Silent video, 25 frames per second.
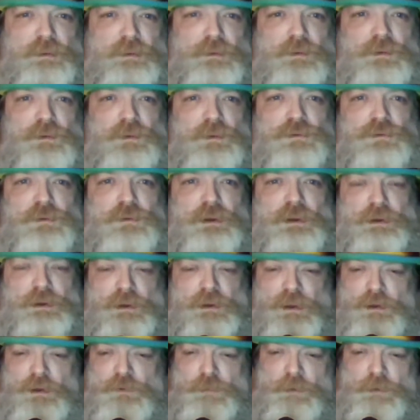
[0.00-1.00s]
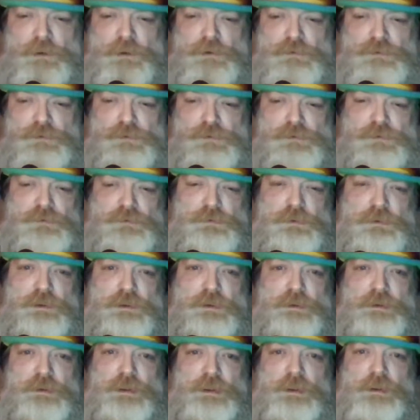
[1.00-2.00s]
sharing experiences
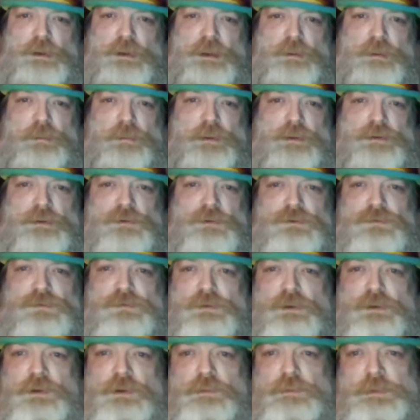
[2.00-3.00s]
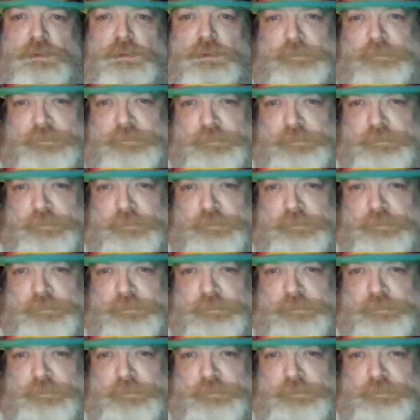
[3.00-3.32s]
about this phenomenon.